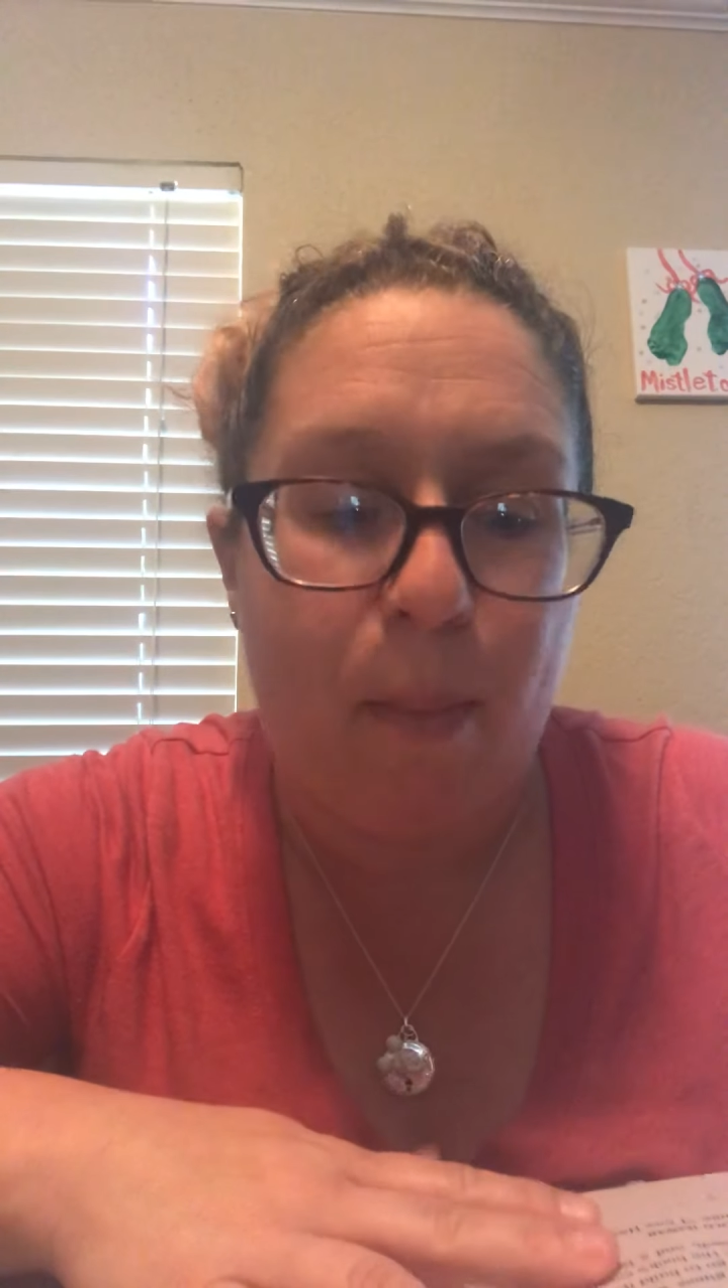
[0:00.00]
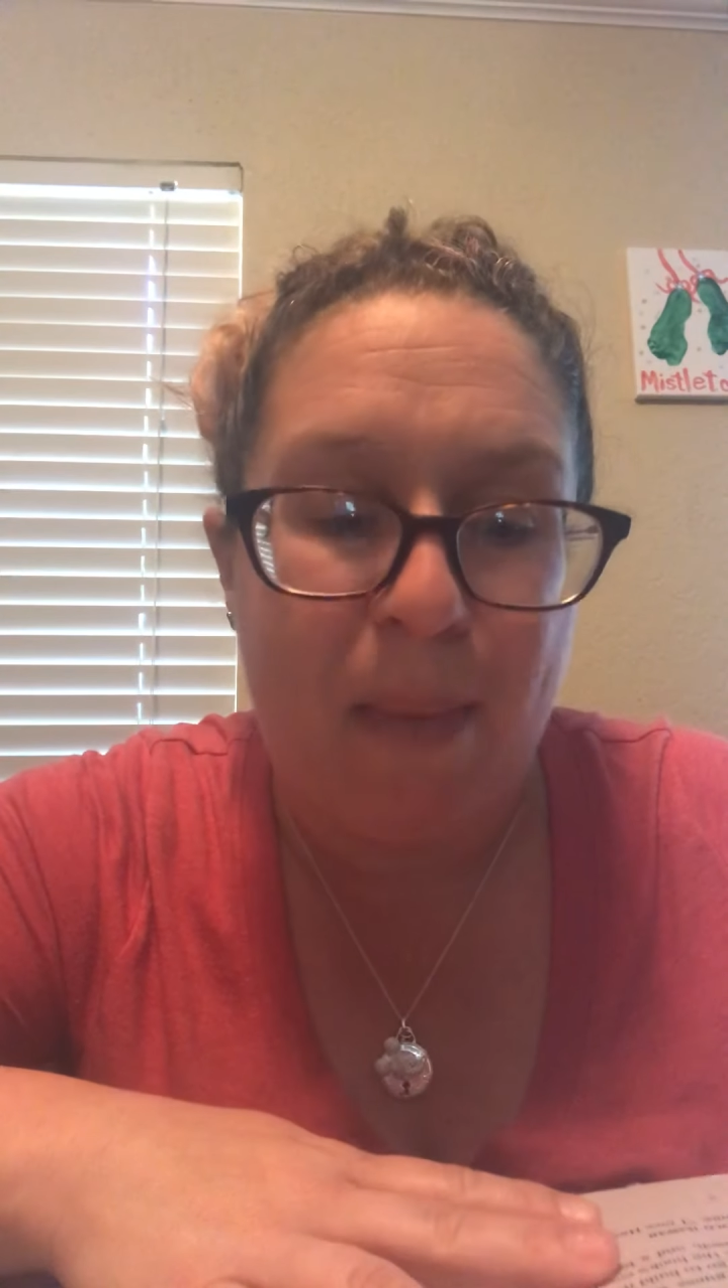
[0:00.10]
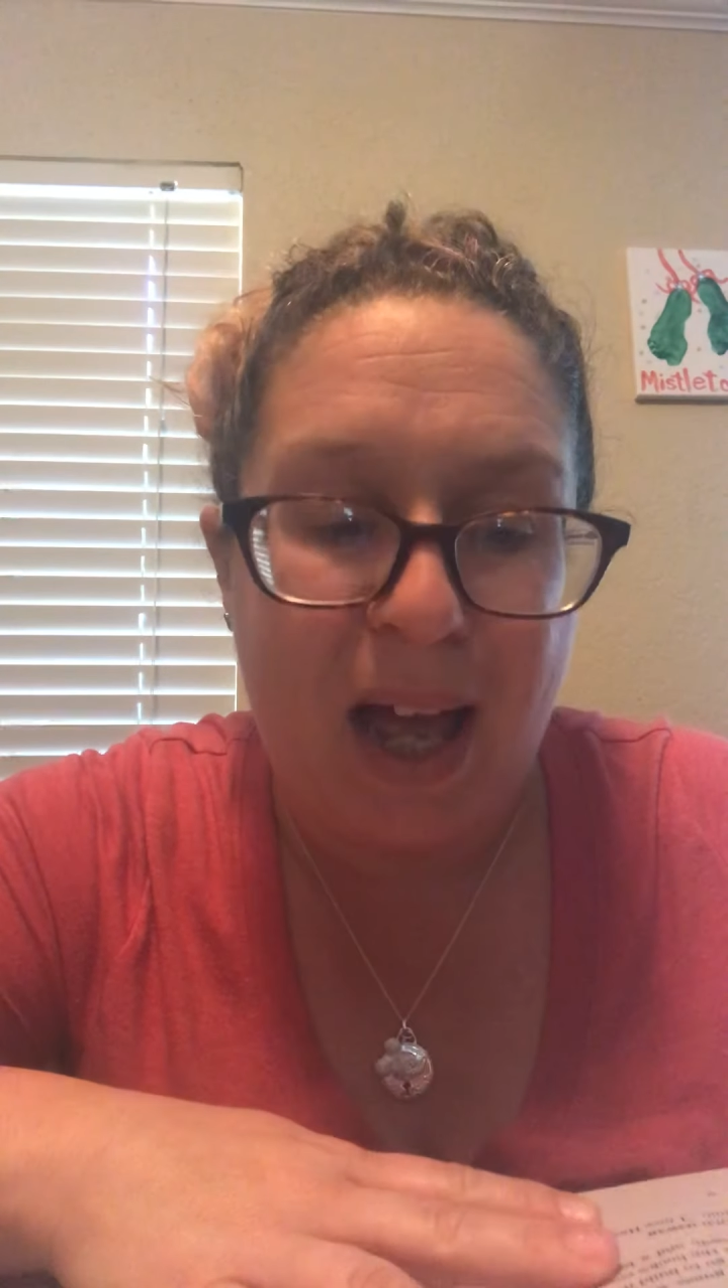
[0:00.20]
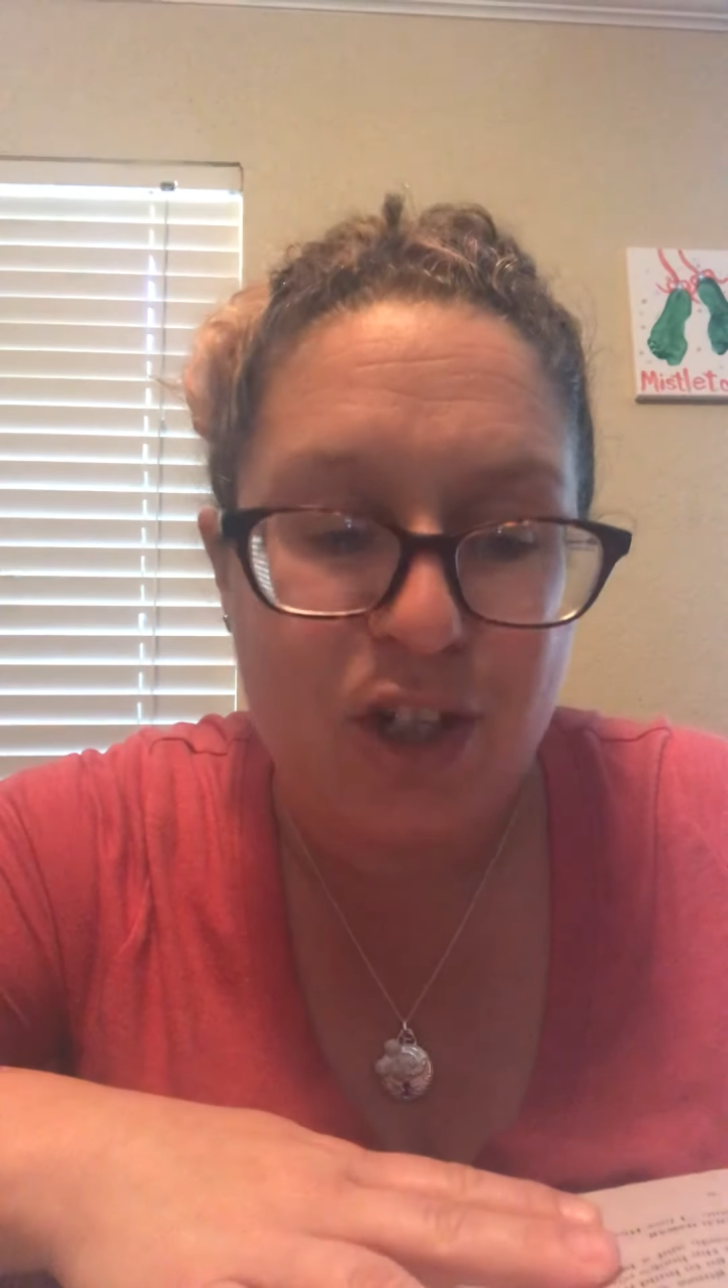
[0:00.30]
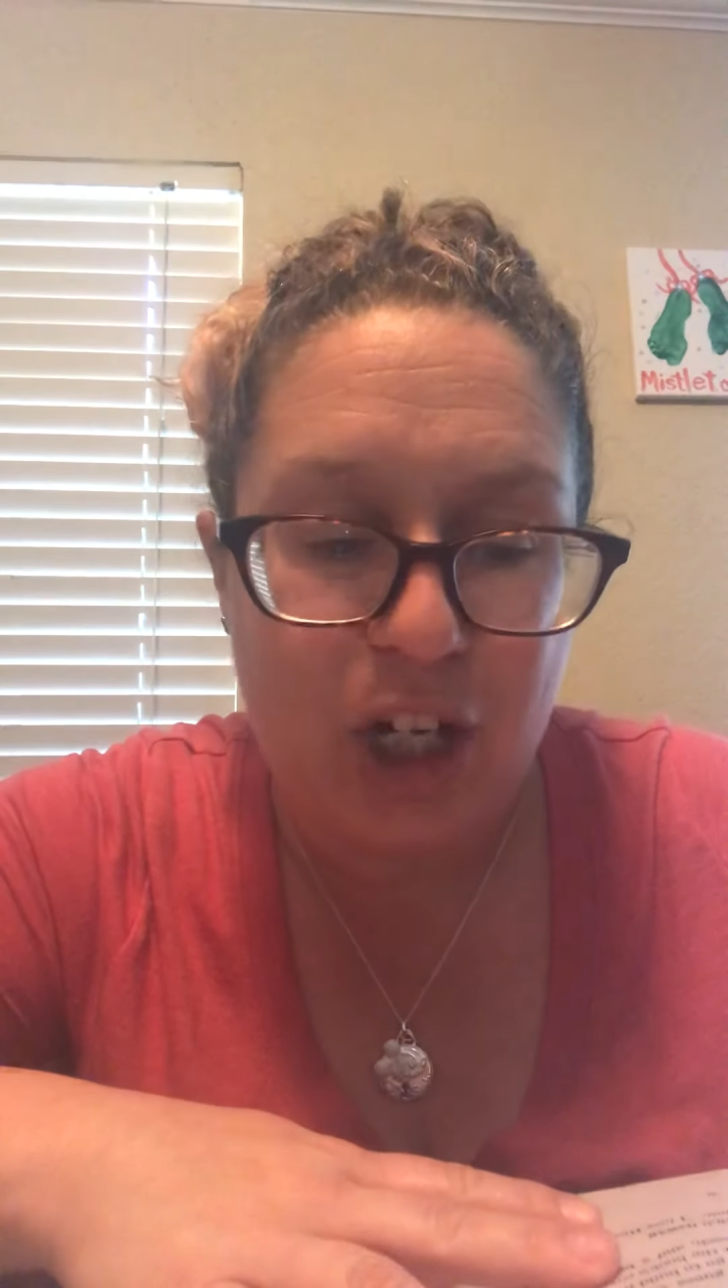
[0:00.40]

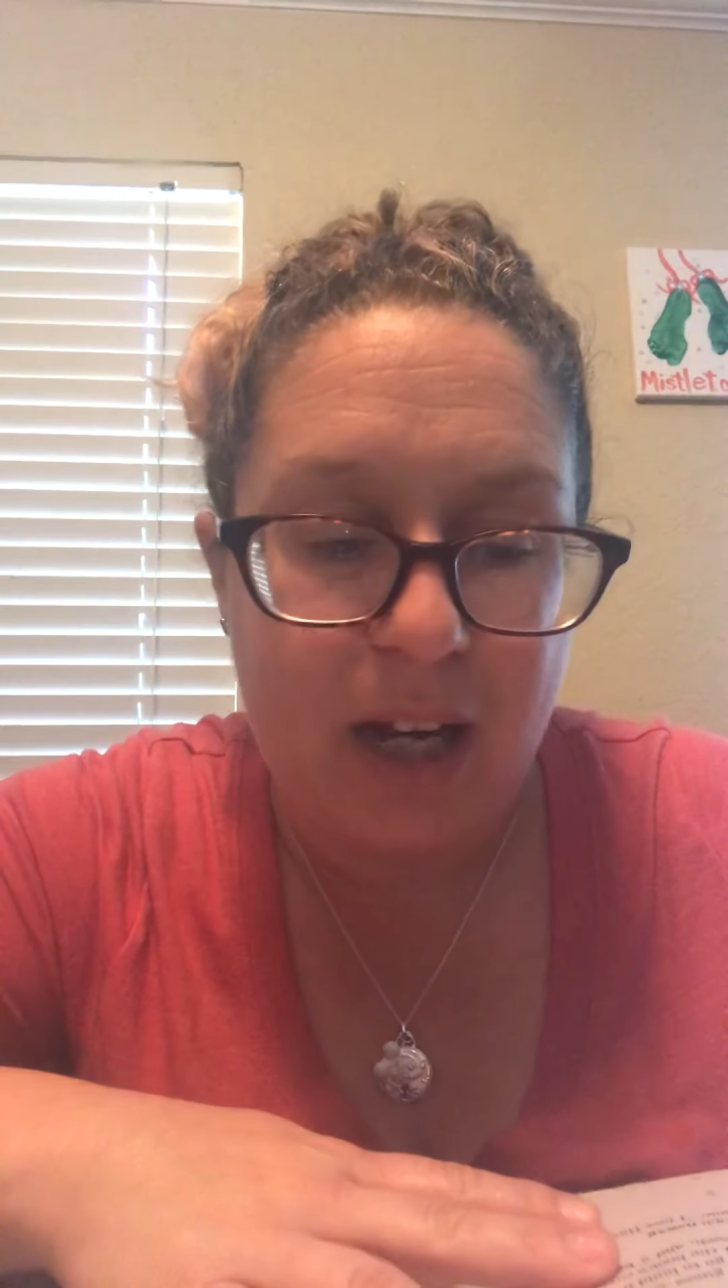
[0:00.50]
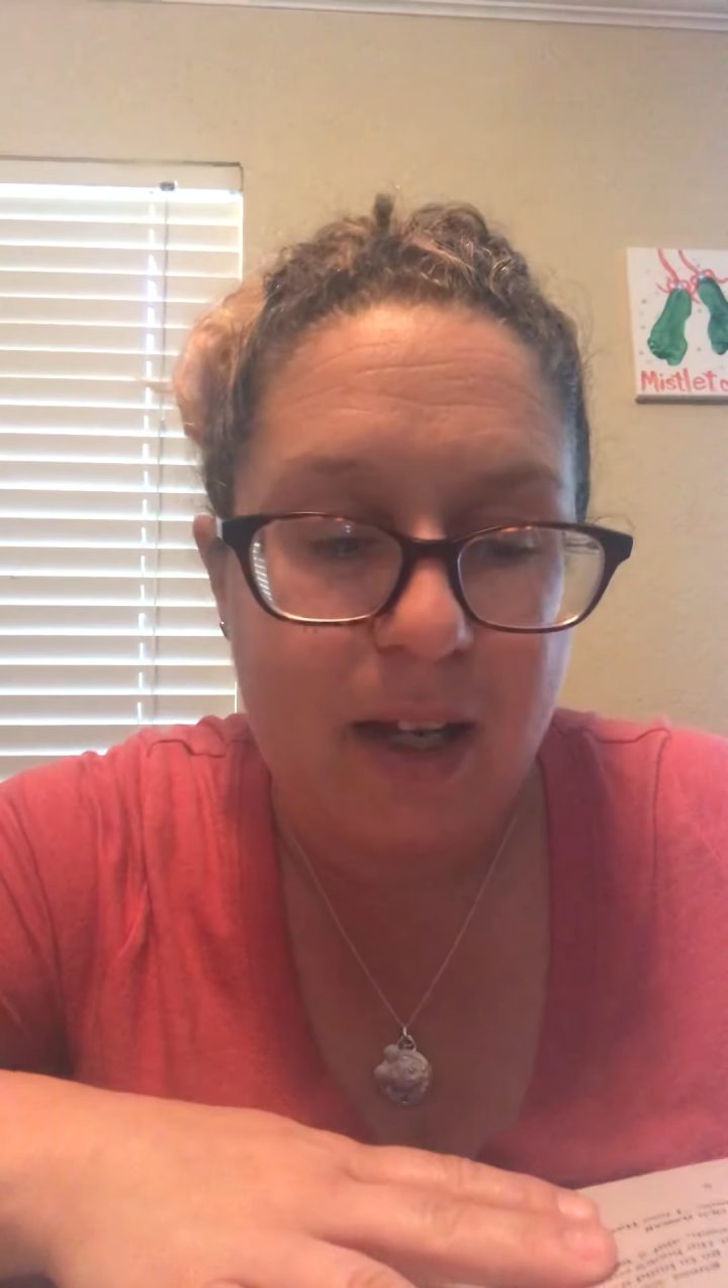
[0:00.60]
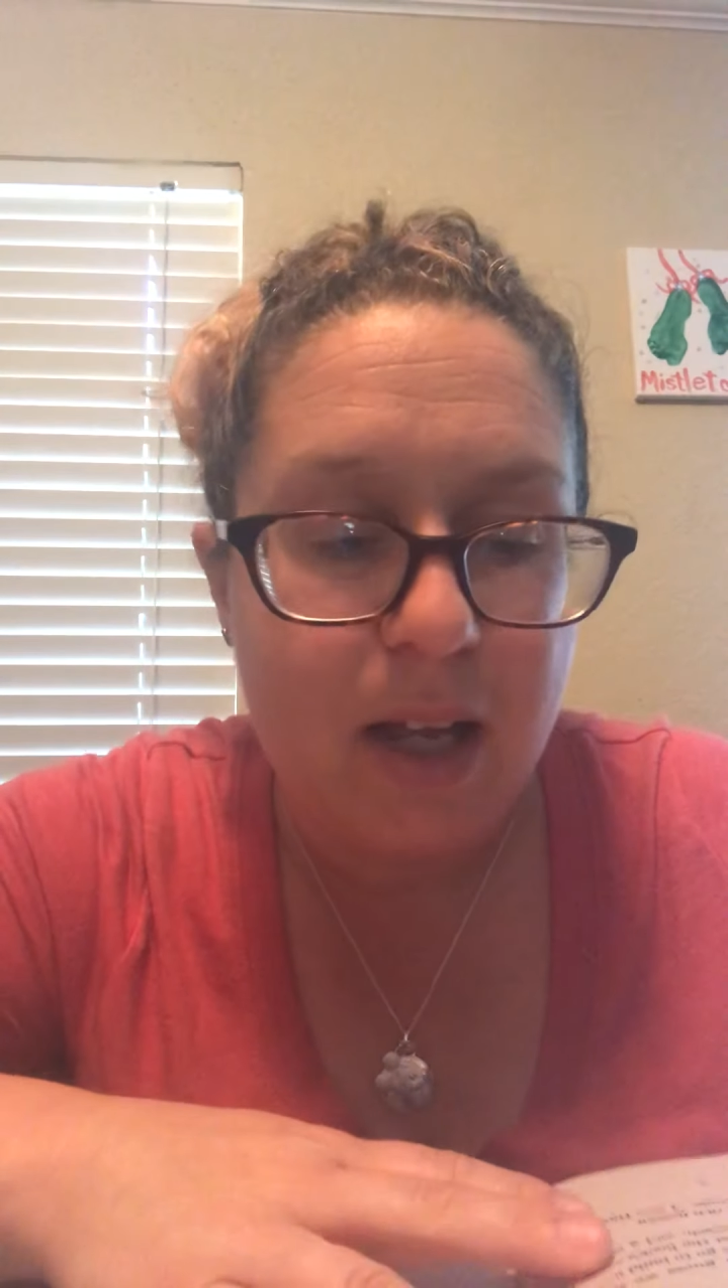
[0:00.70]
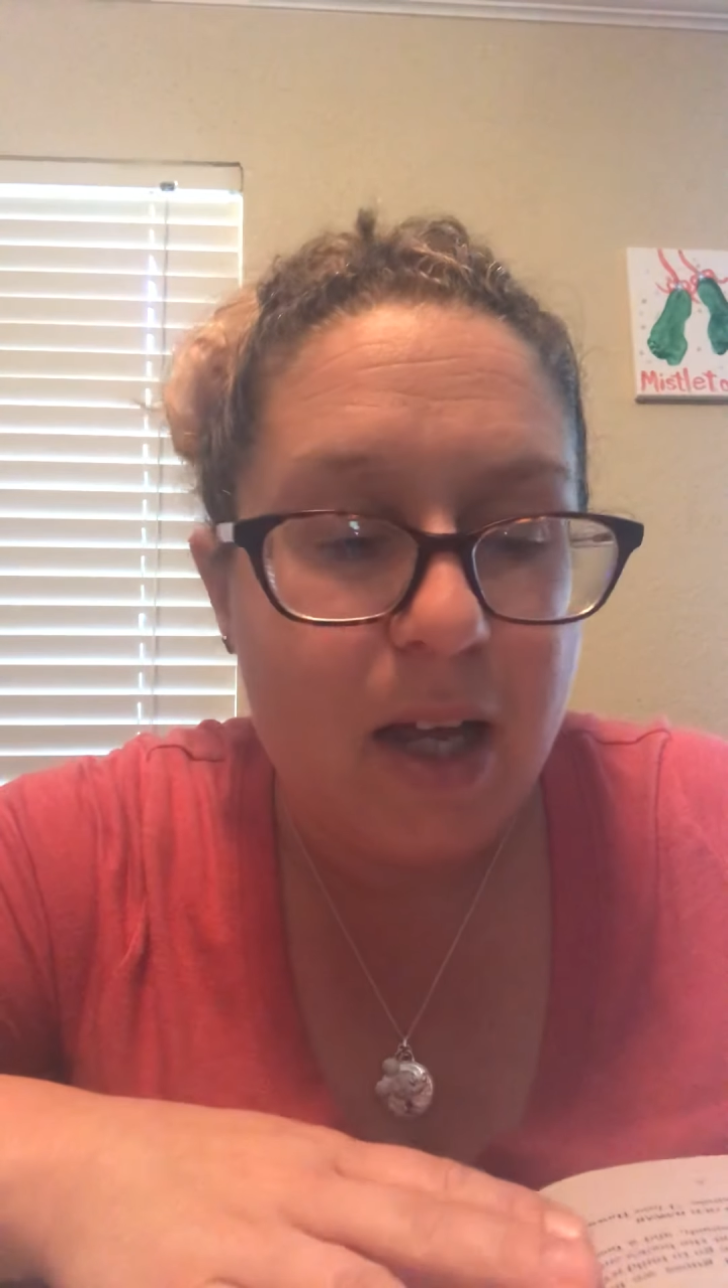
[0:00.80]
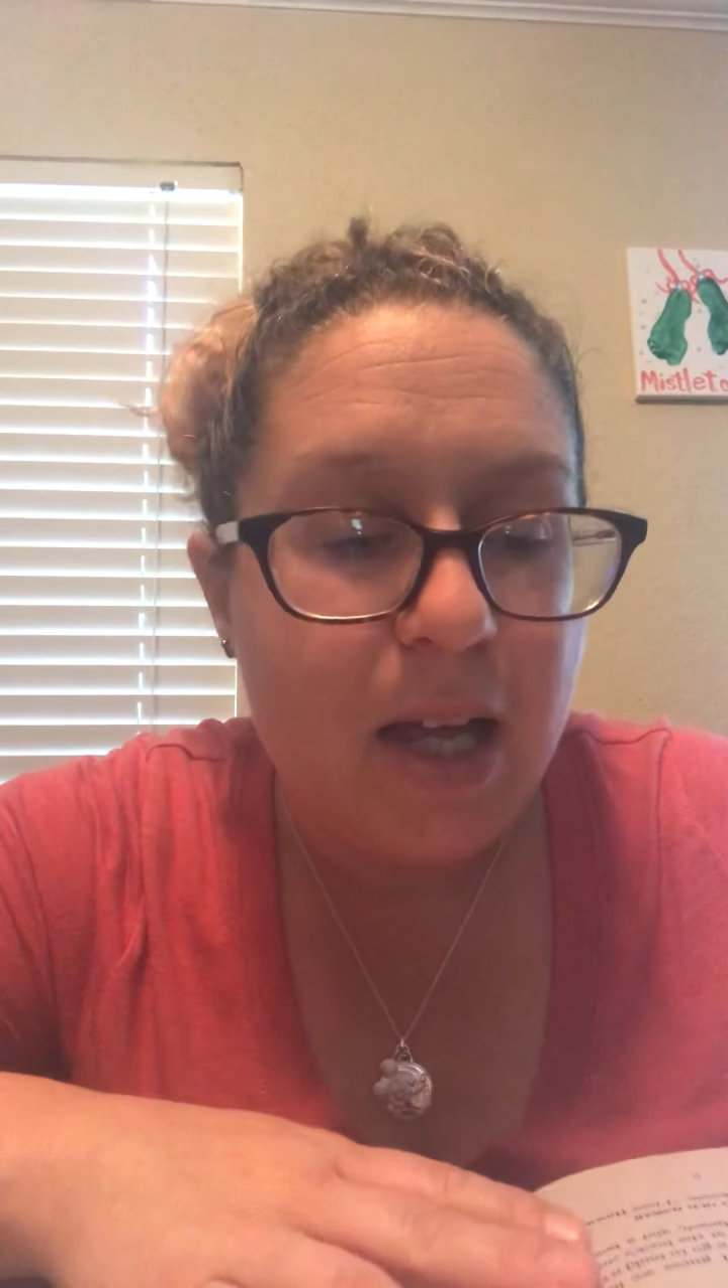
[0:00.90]
magic.